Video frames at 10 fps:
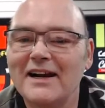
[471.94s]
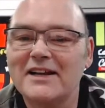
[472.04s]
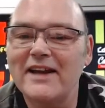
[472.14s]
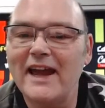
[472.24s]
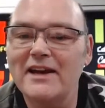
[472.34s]

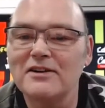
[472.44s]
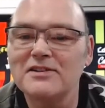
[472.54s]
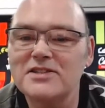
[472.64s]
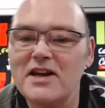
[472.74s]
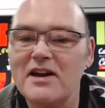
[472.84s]
Craig
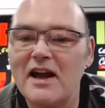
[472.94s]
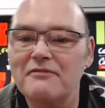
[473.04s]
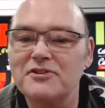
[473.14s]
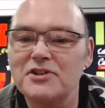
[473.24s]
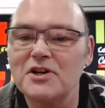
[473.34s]
Hunter,
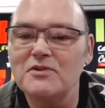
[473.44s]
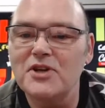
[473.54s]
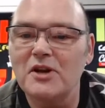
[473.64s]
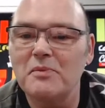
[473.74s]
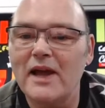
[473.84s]
afternoon.
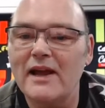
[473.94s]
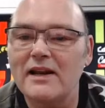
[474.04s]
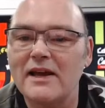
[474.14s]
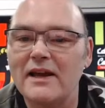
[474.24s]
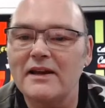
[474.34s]
Donna
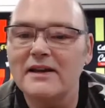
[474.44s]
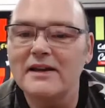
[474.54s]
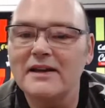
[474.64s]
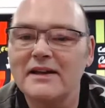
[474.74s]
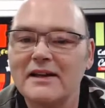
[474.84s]
Blakely.
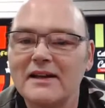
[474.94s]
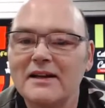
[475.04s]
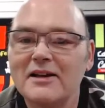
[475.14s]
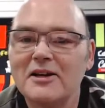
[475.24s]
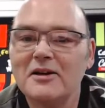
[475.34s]

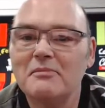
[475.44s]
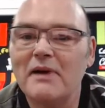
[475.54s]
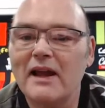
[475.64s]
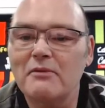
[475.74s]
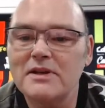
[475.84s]

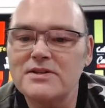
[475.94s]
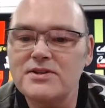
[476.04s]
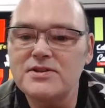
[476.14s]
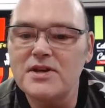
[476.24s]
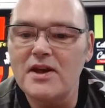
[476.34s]
Mike
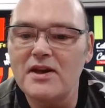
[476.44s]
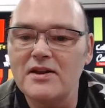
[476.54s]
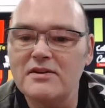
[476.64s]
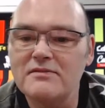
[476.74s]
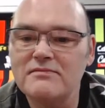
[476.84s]

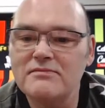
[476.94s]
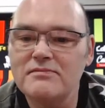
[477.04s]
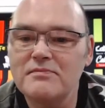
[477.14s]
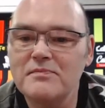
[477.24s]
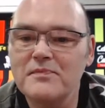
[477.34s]
Winterton.
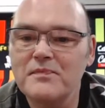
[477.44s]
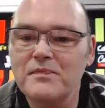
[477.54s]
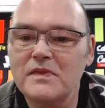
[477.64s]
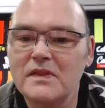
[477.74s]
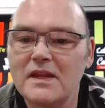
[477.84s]

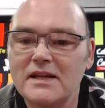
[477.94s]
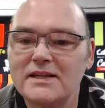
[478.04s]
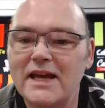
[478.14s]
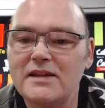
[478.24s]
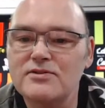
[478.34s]

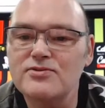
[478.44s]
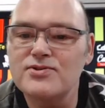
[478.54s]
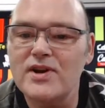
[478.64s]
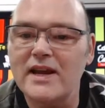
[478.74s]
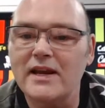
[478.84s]
Nathan
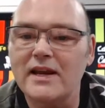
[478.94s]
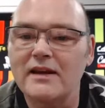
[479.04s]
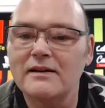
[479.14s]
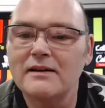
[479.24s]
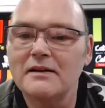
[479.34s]
Drake.
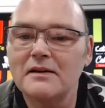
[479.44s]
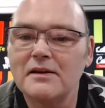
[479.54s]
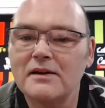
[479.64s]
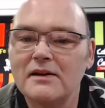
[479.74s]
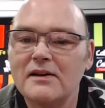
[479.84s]

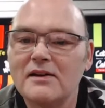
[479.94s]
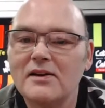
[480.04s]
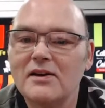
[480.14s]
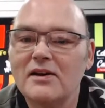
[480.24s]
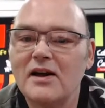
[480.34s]

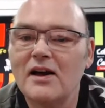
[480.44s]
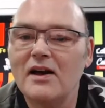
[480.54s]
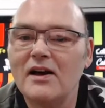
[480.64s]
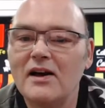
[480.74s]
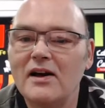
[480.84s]

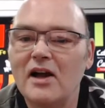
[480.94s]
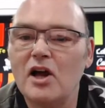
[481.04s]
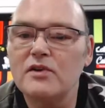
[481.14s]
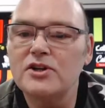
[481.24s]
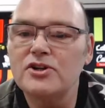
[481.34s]
I
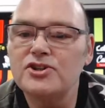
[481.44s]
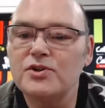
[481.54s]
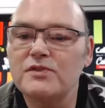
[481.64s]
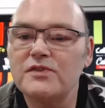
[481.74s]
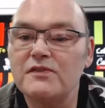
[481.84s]
already took
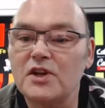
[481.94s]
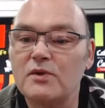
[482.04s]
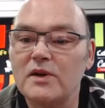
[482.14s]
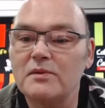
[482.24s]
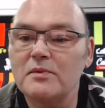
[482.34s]
you 50
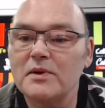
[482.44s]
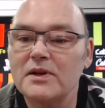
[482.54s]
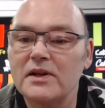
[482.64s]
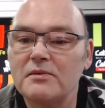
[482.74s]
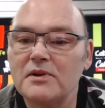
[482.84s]
quid, but my
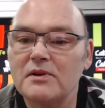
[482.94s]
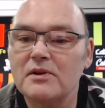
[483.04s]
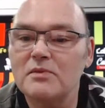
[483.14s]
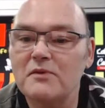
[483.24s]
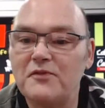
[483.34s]
name didn't
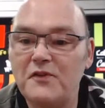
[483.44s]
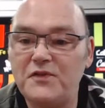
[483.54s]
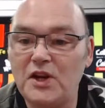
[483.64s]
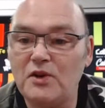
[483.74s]
come up. 50